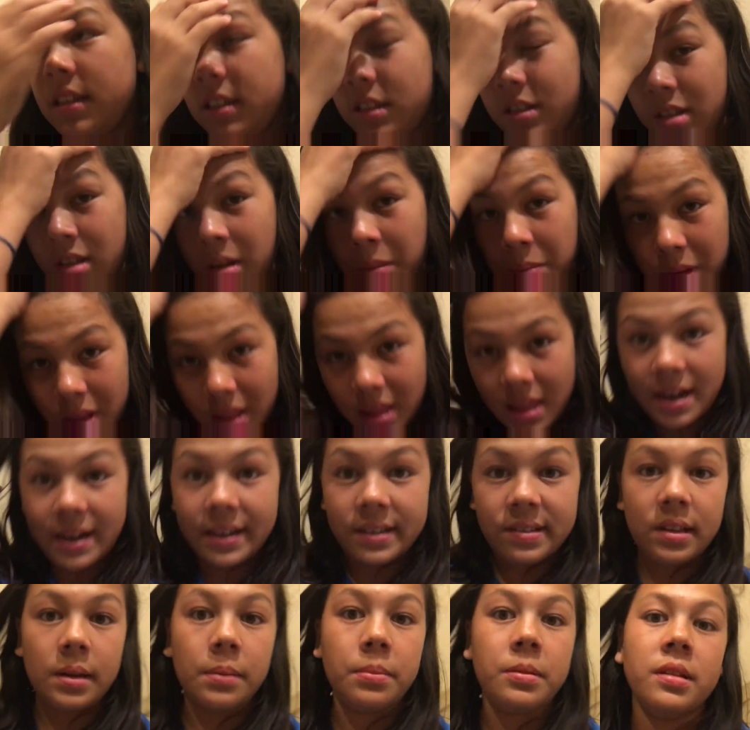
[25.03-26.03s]
is something that I
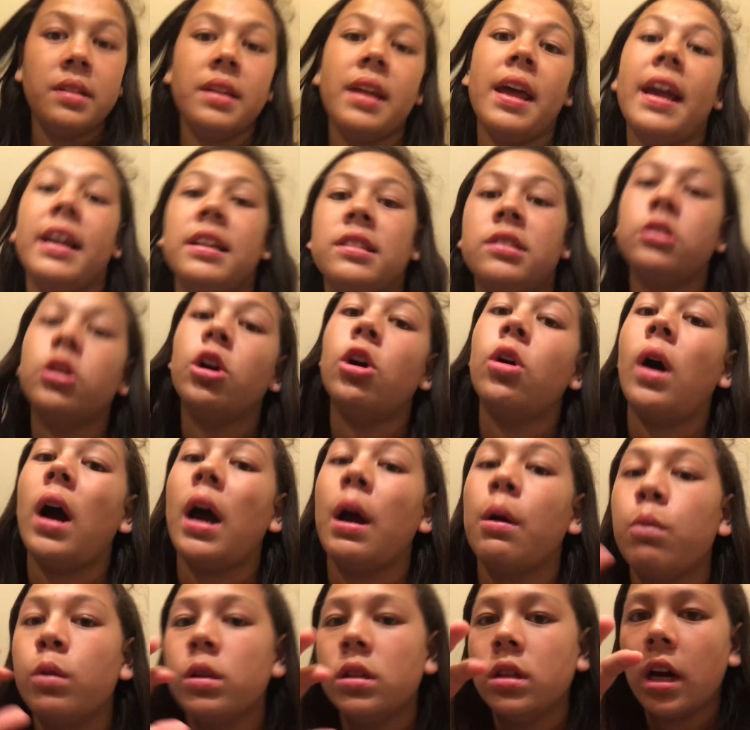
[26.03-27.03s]
set up today. So
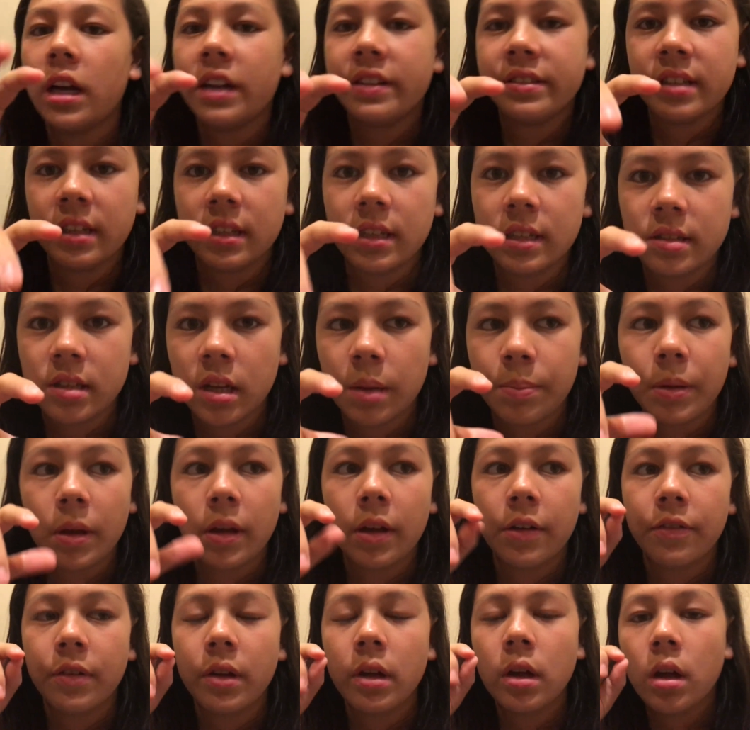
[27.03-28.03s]
I would not have set this up
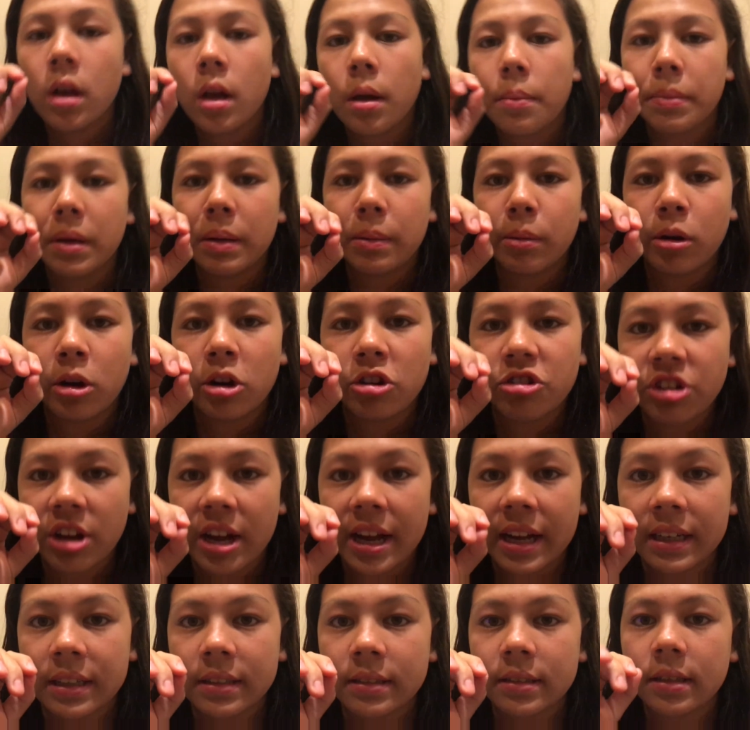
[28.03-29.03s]
if Beelar
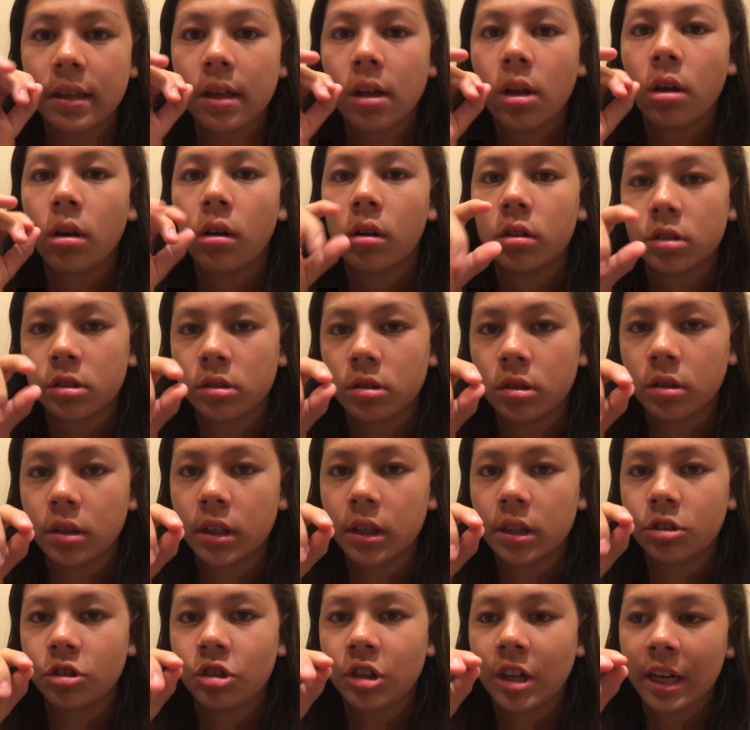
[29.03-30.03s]
Jax, also known
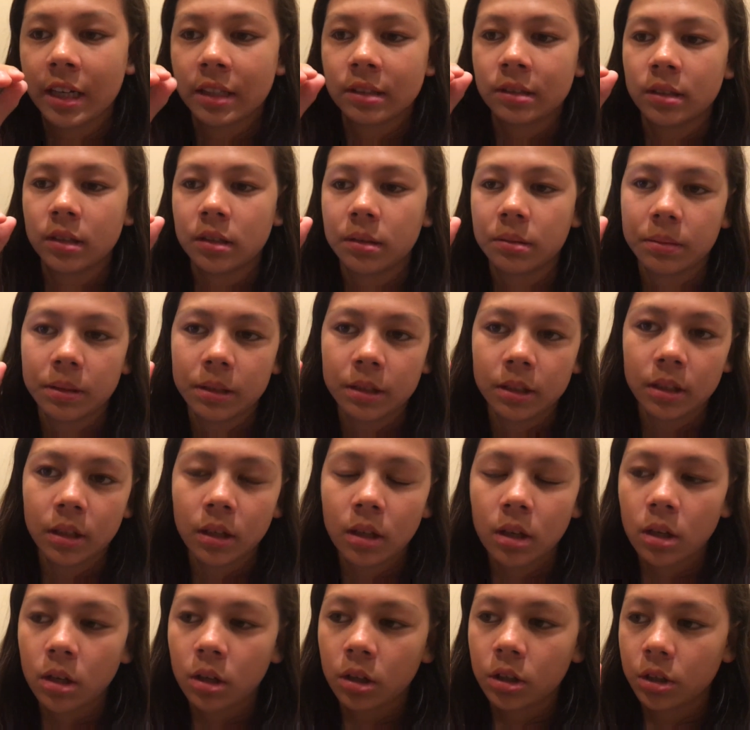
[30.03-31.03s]
as Jackson, my
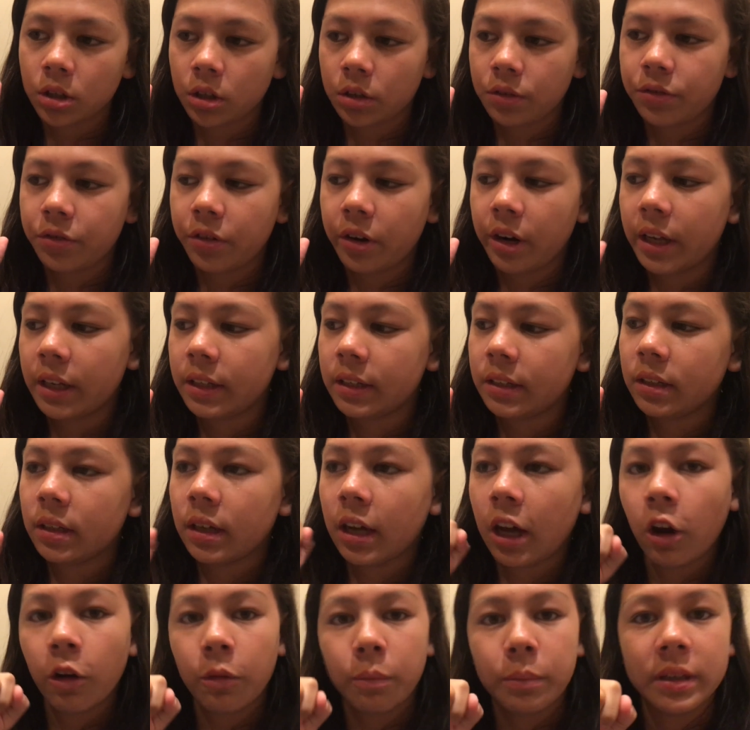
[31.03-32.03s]
good friend,
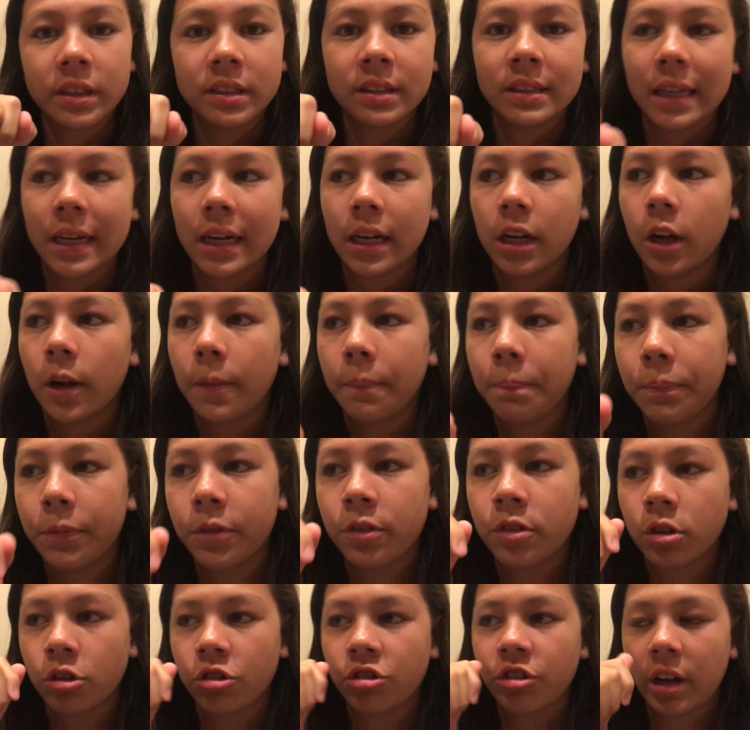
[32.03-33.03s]
helped me set it up.
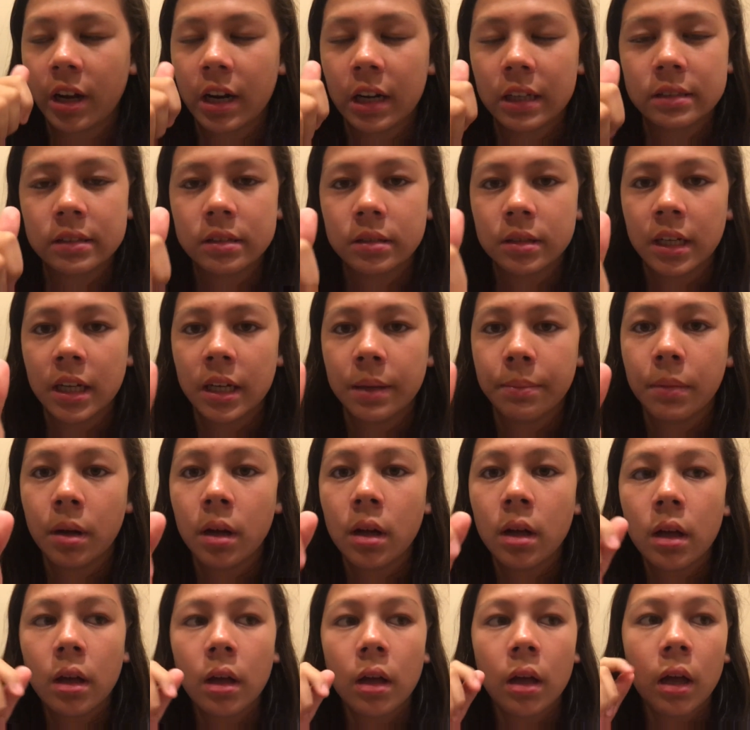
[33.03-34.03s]
So shout out to him.
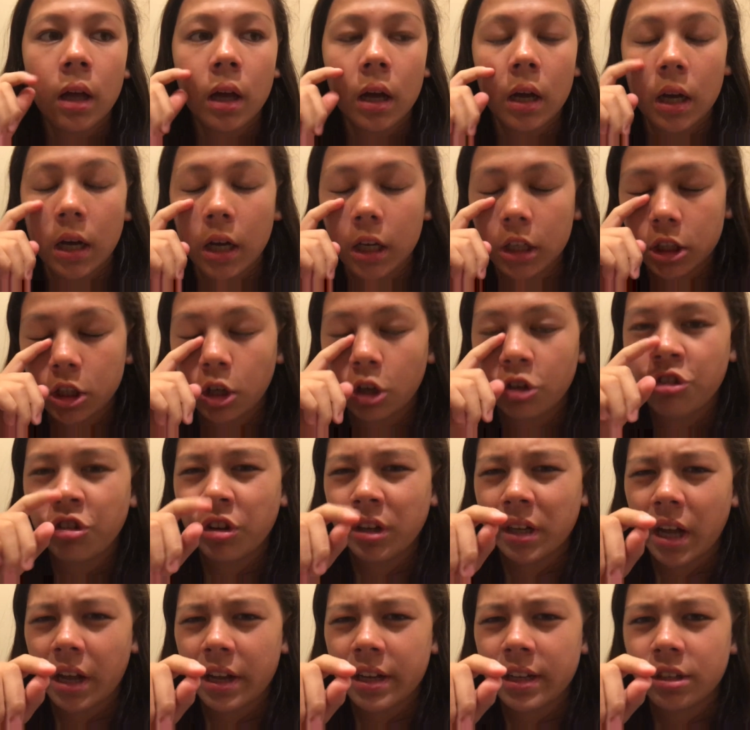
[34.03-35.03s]
Uh, go
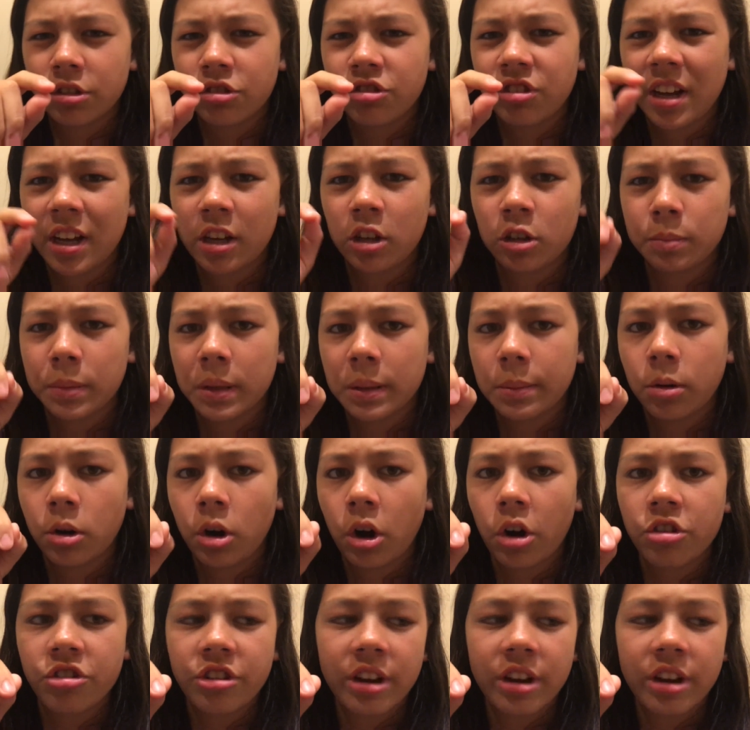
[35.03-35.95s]
check out his channel, Beebar